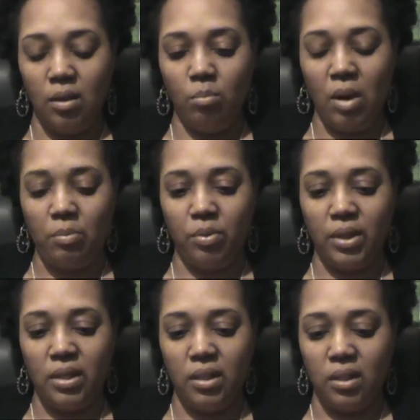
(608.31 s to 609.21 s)
My
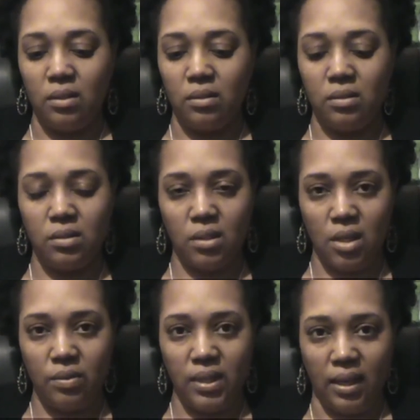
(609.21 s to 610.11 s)
breathing
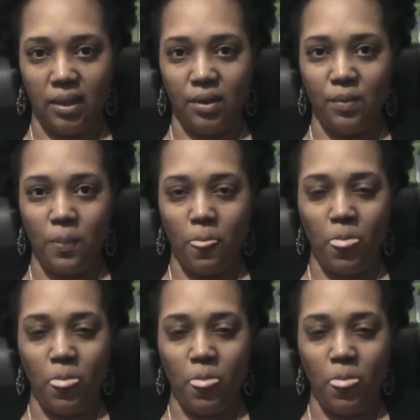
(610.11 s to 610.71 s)
slowed down.